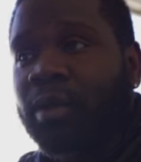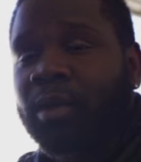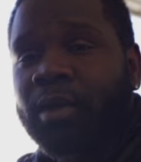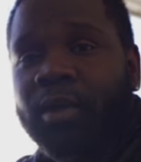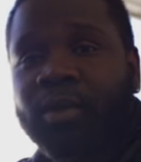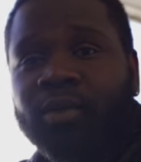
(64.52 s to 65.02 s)

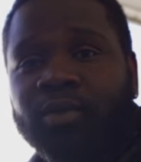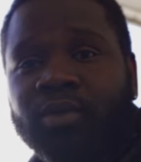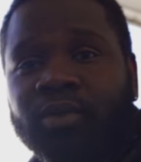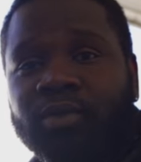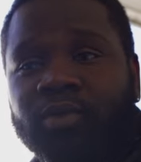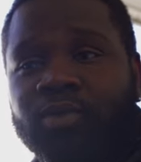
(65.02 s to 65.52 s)
old
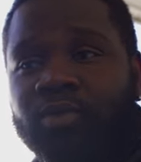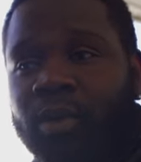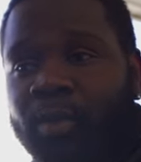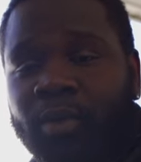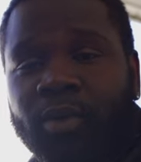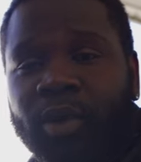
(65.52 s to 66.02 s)
school
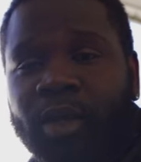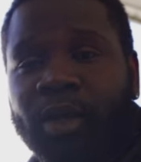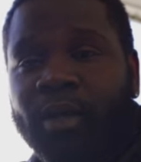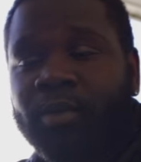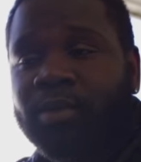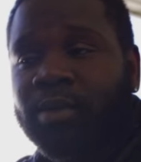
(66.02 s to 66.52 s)
computer
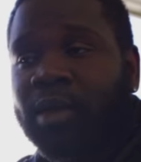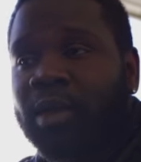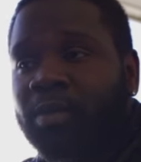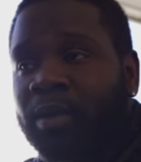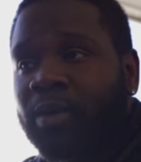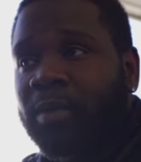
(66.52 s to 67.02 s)
games. Then
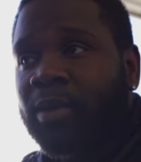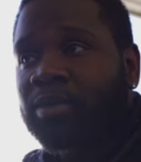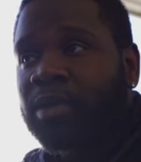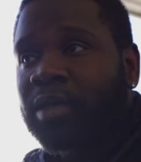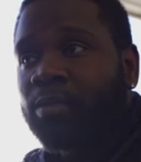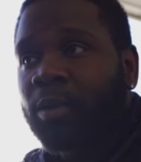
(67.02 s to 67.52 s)
I'll play with a mouse
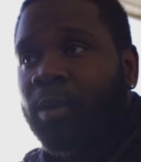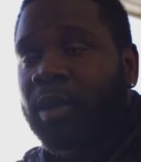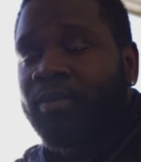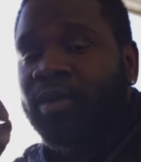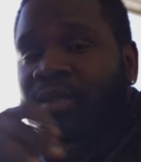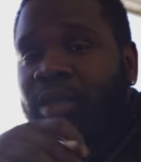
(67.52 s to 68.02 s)
and keyboard. But
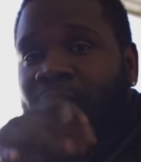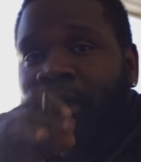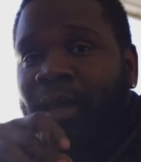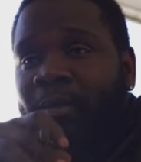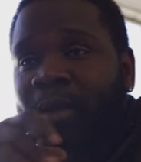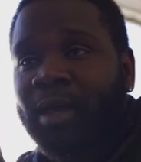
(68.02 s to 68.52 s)
if it's a
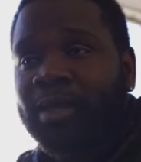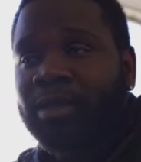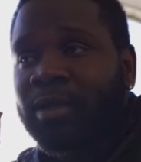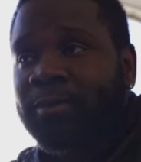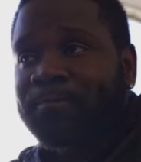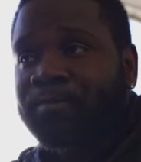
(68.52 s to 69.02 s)
game that,
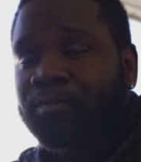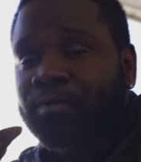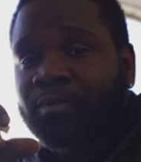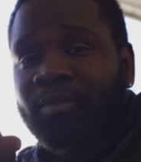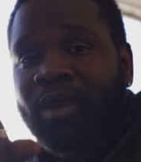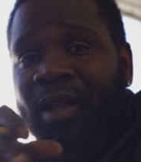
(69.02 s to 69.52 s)

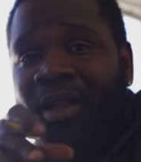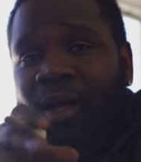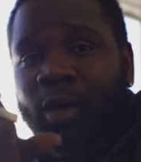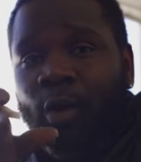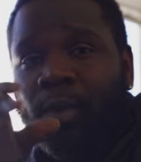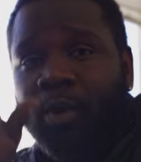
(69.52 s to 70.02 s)
like an
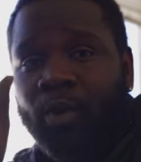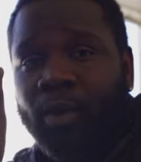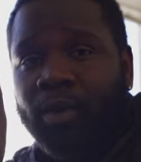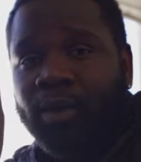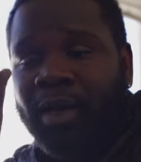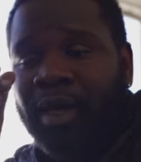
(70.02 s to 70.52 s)
open
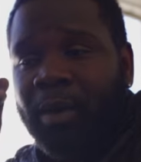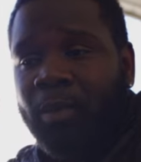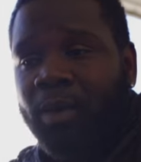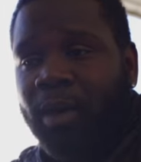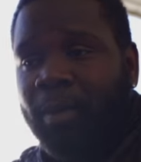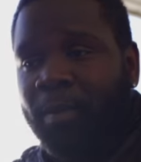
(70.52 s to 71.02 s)
world game, I
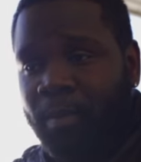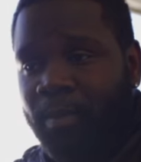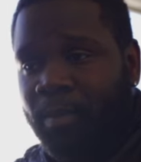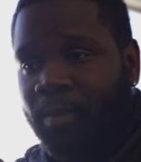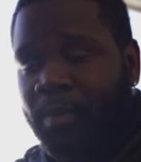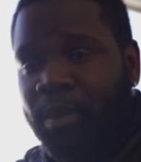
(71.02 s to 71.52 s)
want to
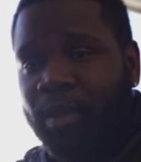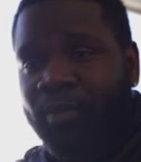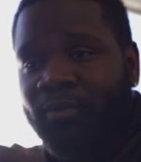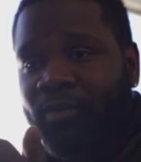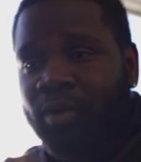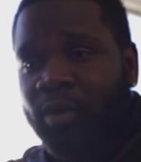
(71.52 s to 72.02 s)
be in
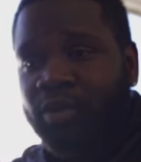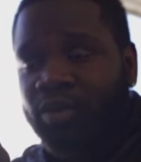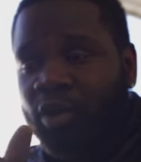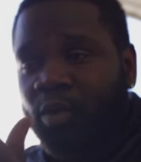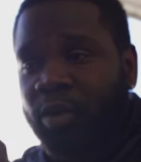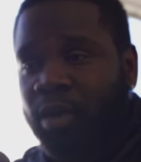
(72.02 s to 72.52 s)
full
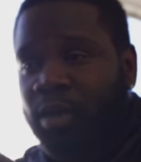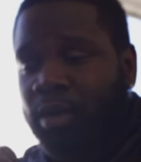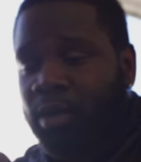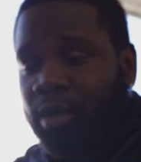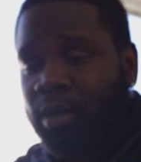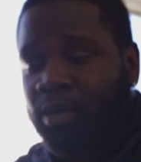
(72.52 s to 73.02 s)
control with a
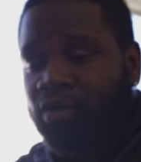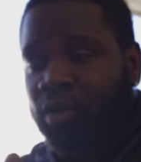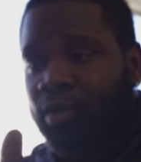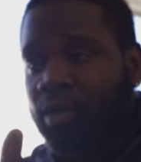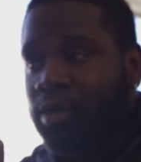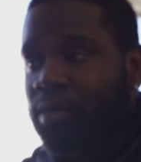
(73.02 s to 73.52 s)

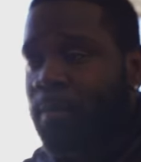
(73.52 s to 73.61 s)
controller